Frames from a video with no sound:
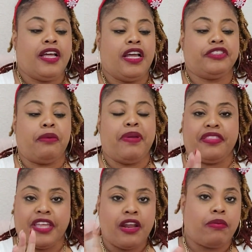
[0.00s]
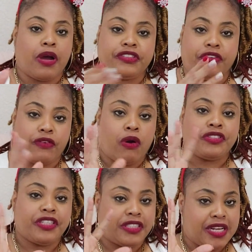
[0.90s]
It's a bit thinner because, of
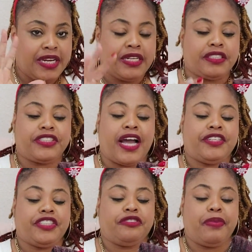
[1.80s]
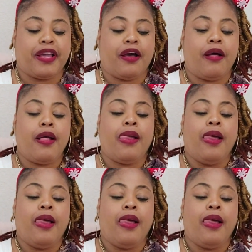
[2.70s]
course, the needle size is bigger.